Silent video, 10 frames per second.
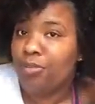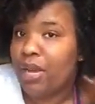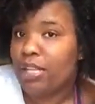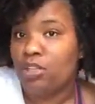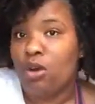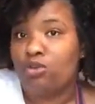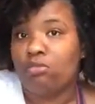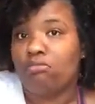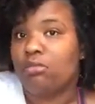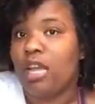But I don't
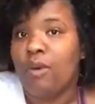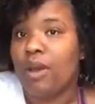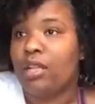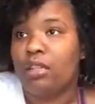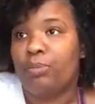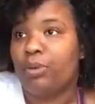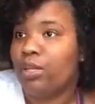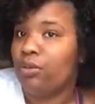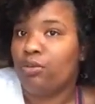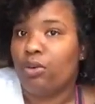directly
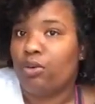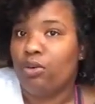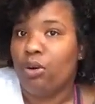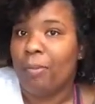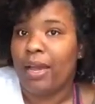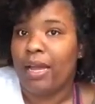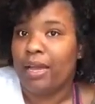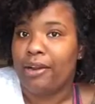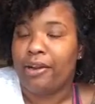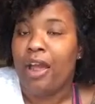put oil on my
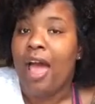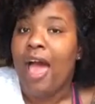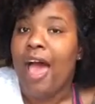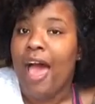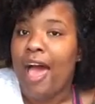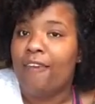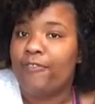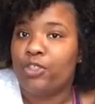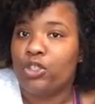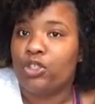hair
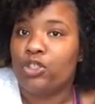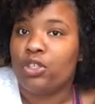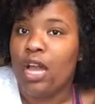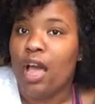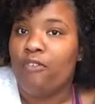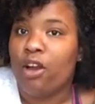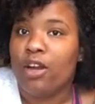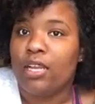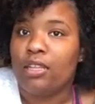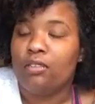after I have
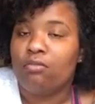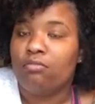already